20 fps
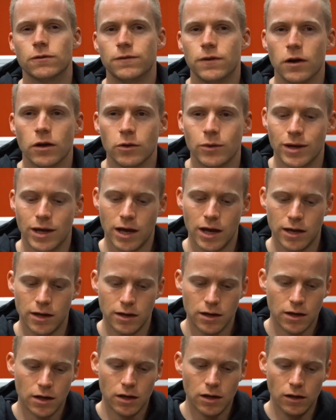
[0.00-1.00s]
following
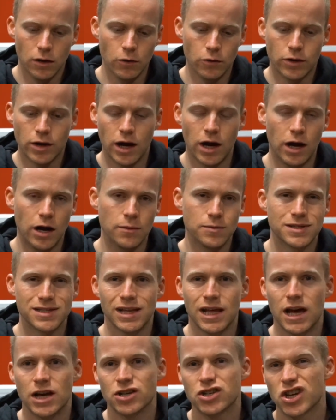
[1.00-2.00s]
a low carb
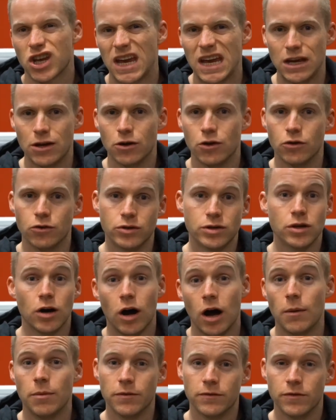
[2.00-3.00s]
/ keto
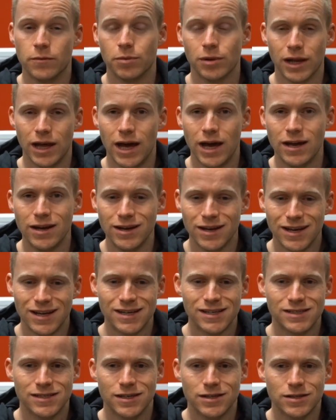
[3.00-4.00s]
type of a plan,
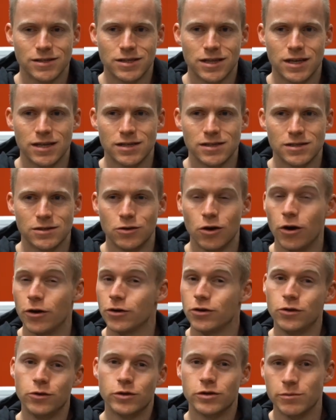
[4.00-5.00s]
since there's not a
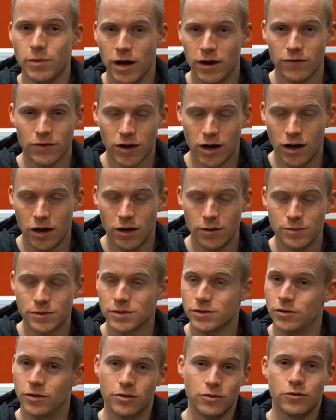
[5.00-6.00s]
huge amount of
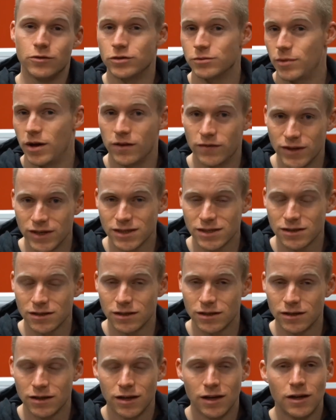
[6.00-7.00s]
carbs, not a huge amount of
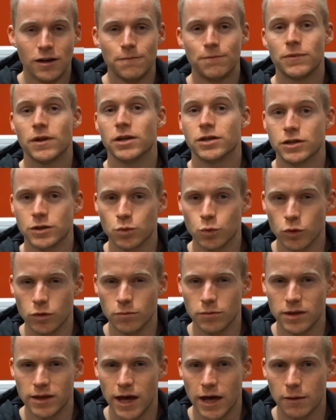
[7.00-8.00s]
insulin, it just wouldn't
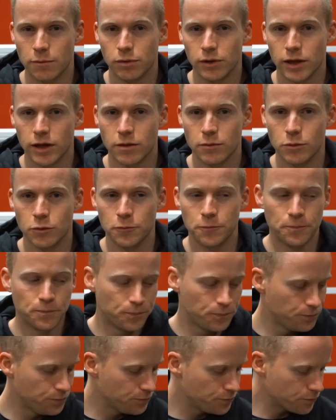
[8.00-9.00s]
be that applicable.
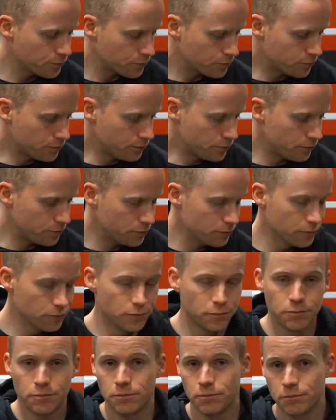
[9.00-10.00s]

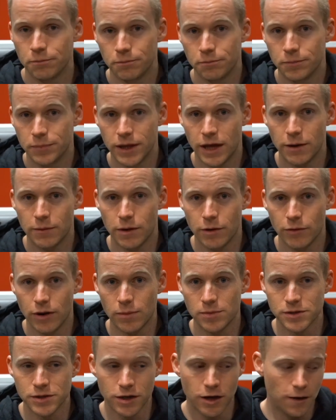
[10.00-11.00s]
But that about
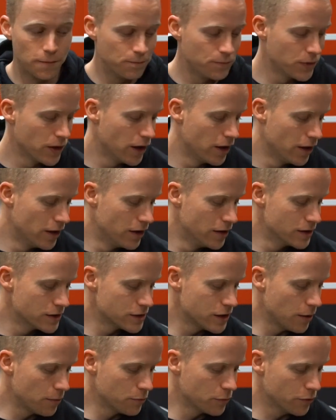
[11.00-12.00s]
wraps it up.
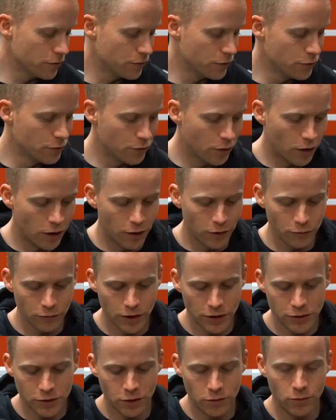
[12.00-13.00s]
Supplement review on
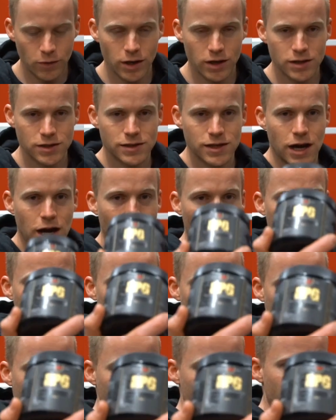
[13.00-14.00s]
Redcon1's
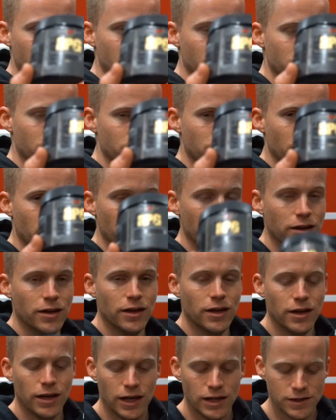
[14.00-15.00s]
RPG, done.
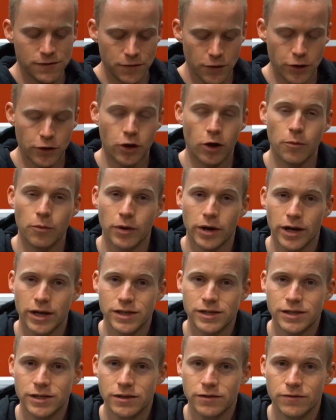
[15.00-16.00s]
It's a very
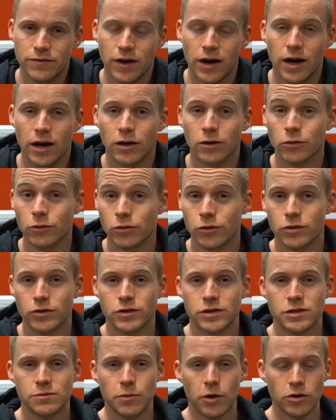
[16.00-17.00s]
comprehensive glucose
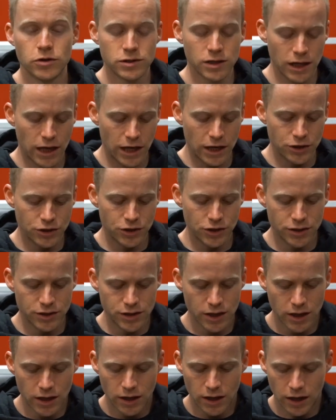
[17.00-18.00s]
disposal
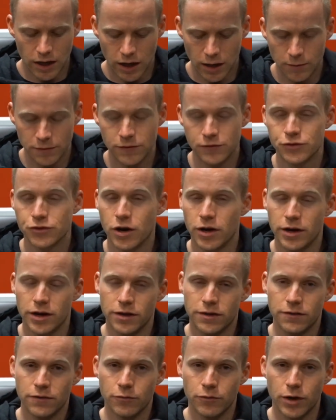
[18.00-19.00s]
agent. If you tried
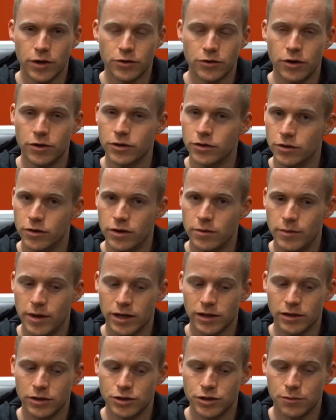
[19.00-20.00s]
anything on Redcon, you know they
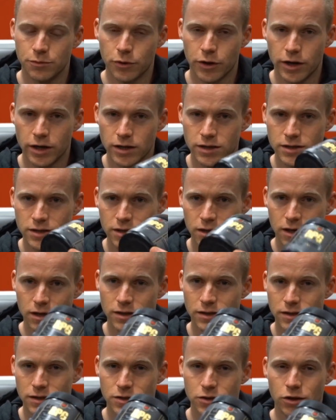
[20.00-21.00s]
make legit products.
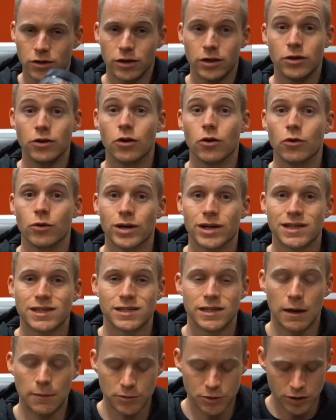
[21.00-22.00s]
This is certainly no
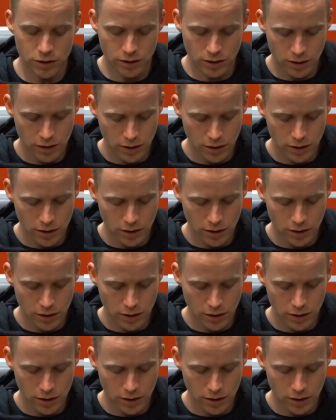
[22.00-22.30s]
exception.